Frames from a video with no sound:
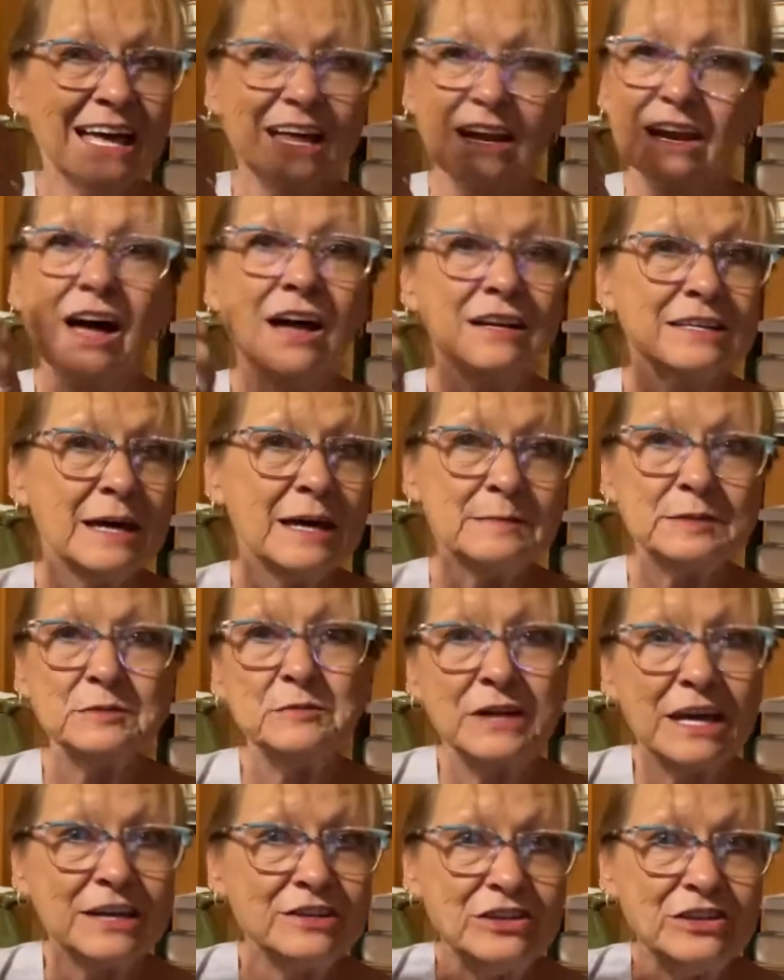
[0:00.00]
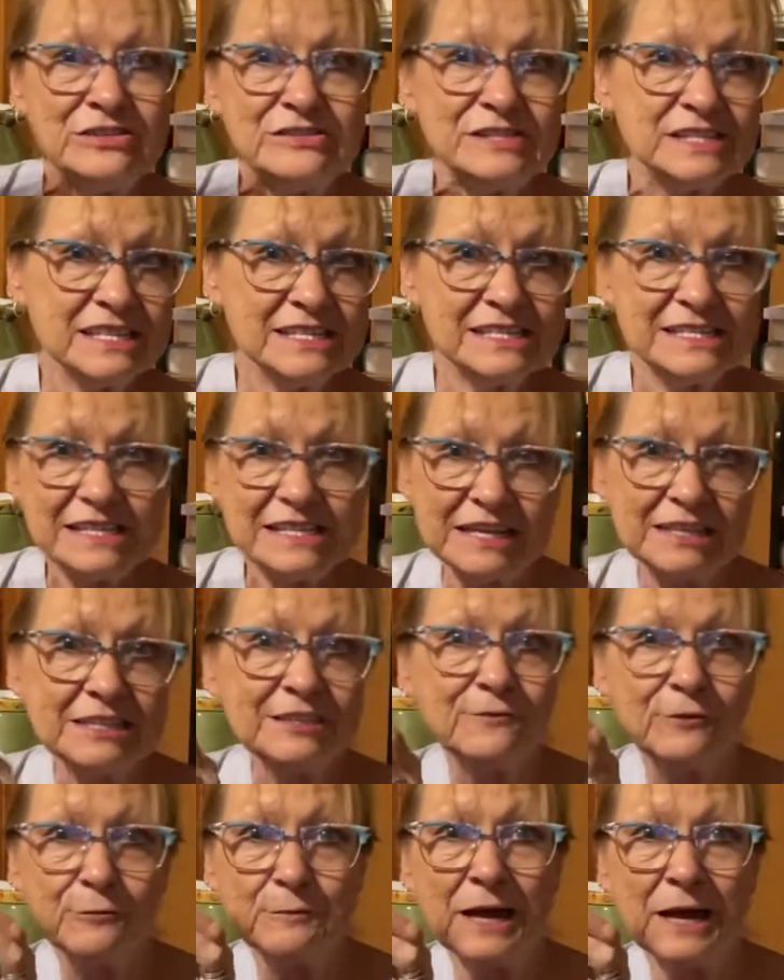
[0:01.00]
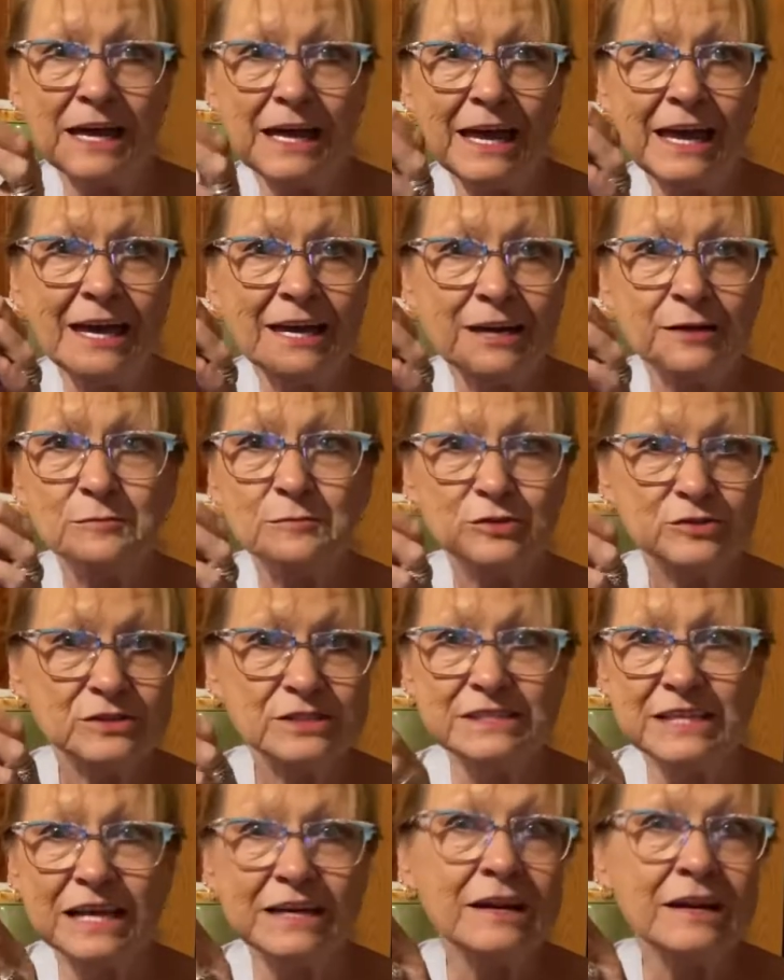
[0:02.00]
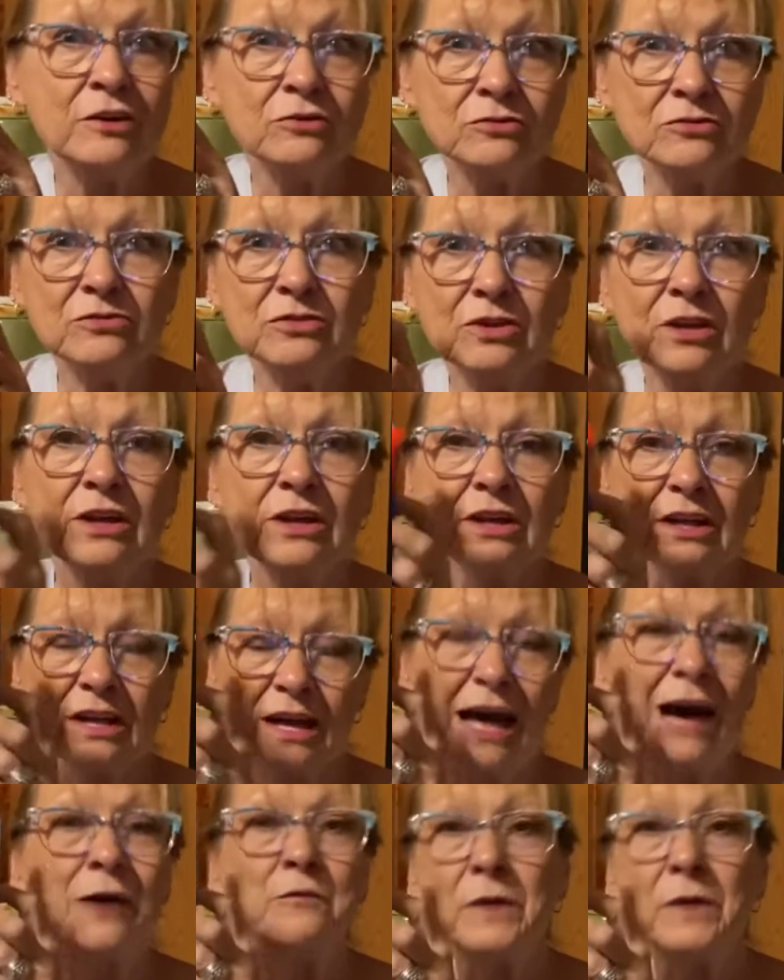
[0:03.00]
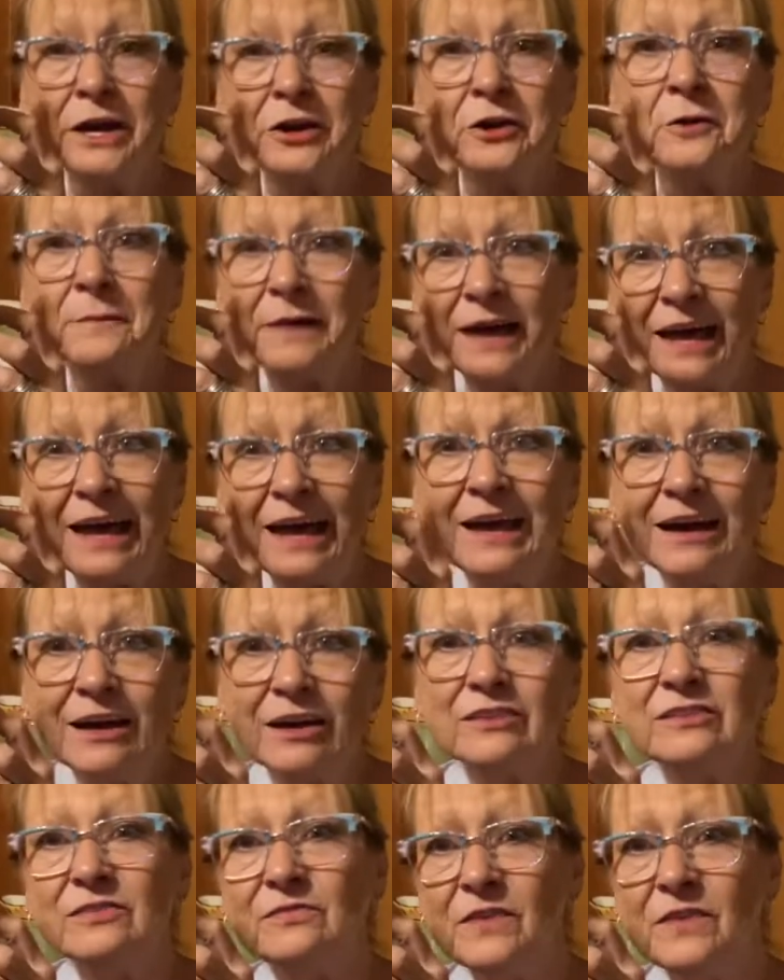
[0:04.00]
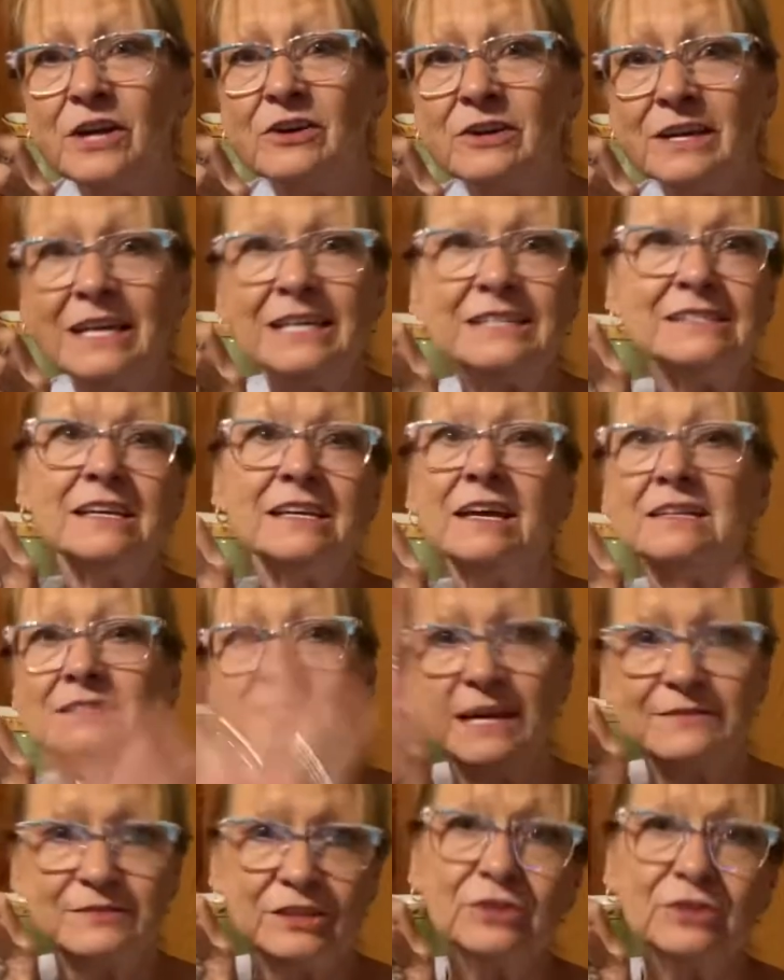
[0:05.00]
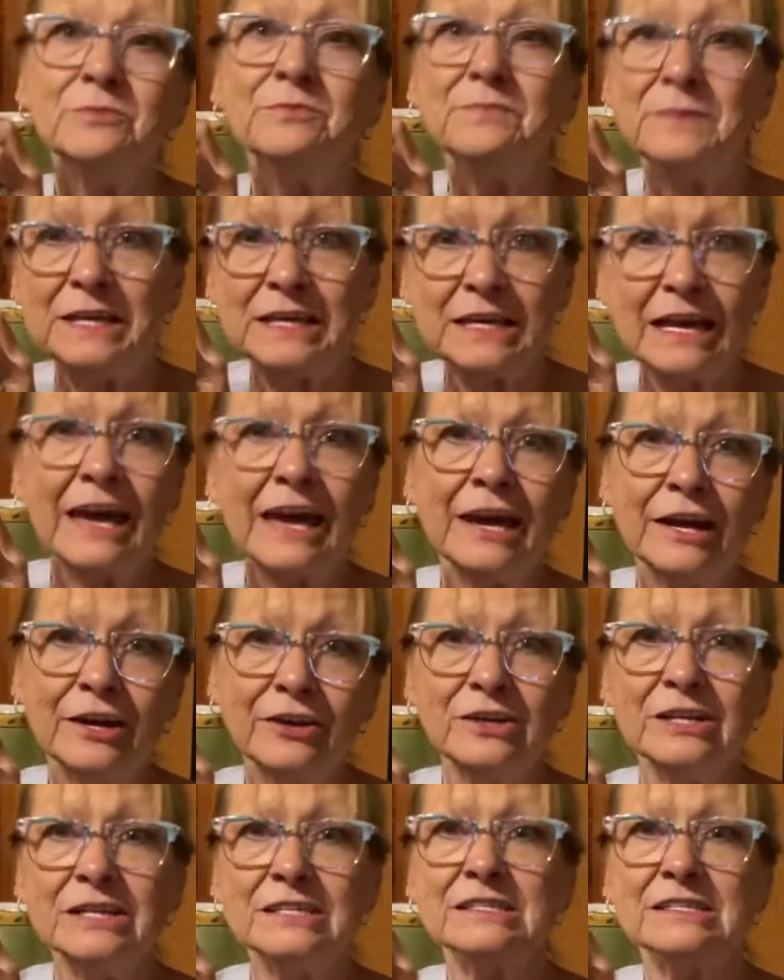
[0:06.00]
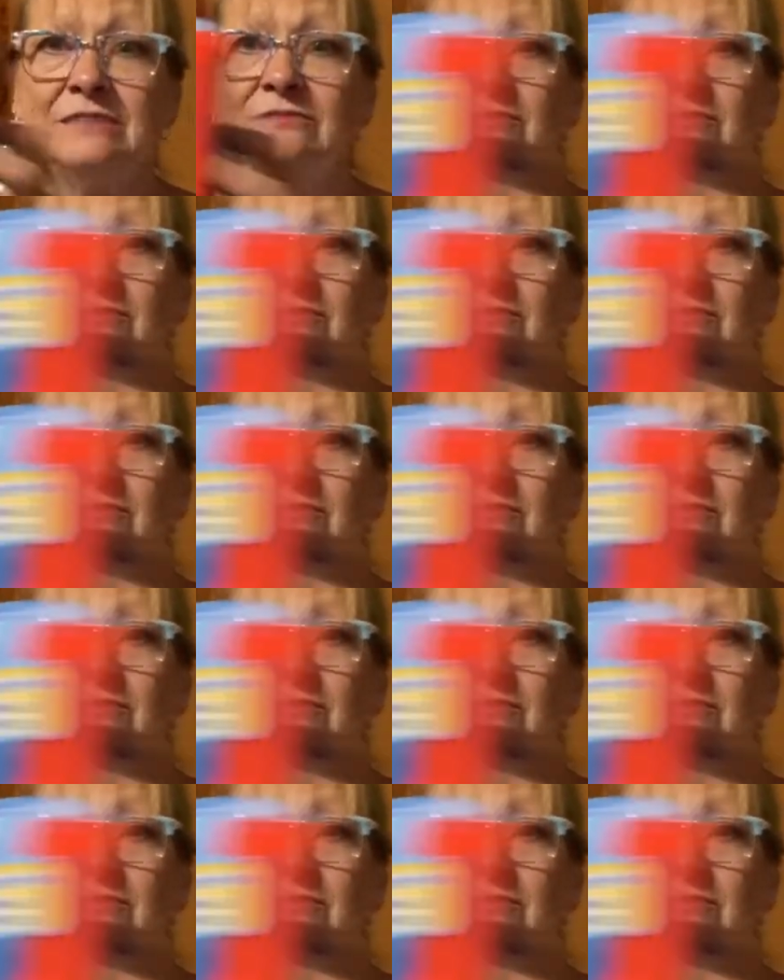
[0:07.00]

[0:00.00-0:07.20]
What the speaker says: A lot of times when I use these things for my animals, they don't, I wear them out fairly easy because I do big areas of